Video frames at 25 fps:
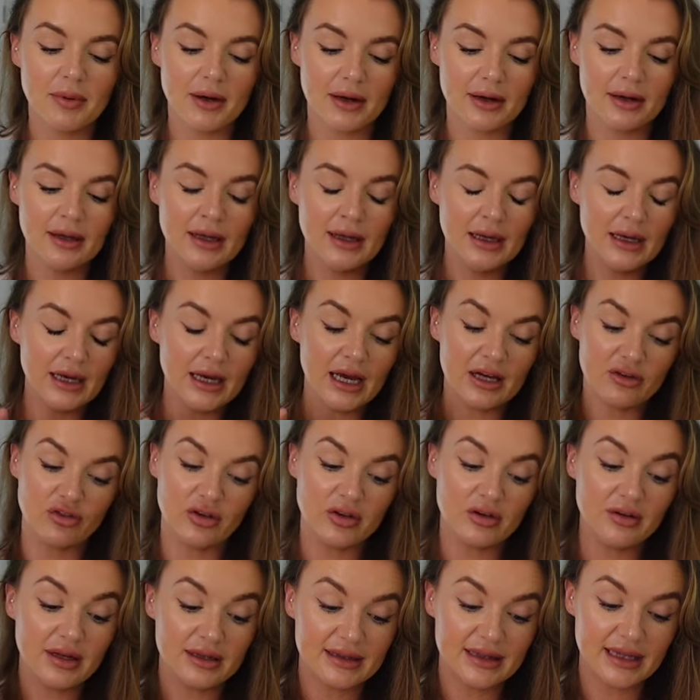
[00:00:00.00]
But
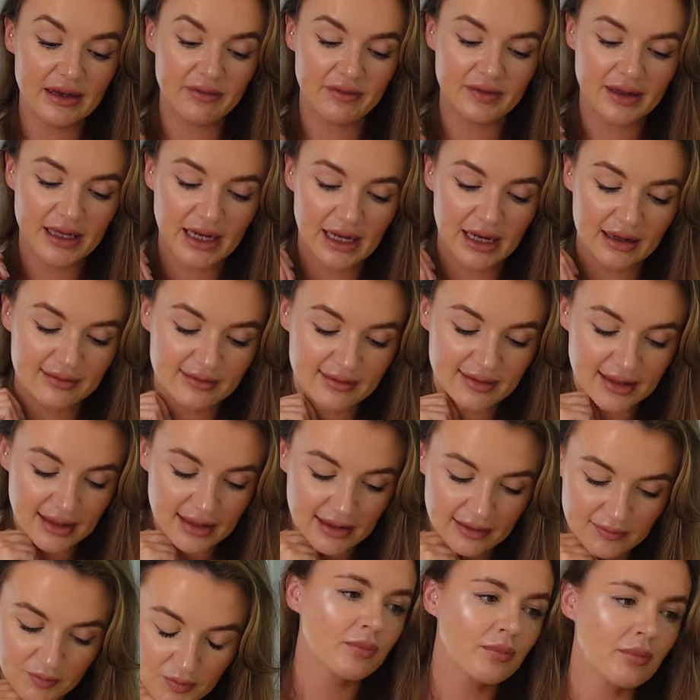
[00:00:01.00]
Australia definitely has
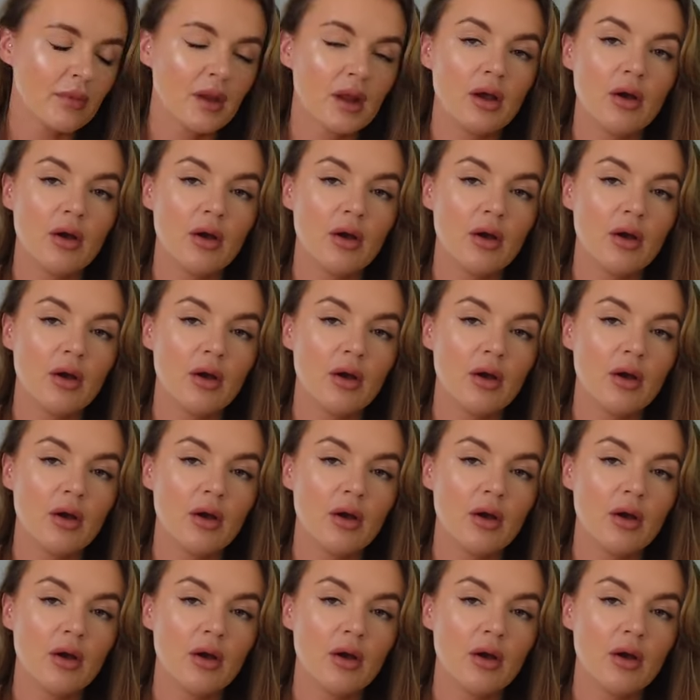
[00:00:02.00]
that.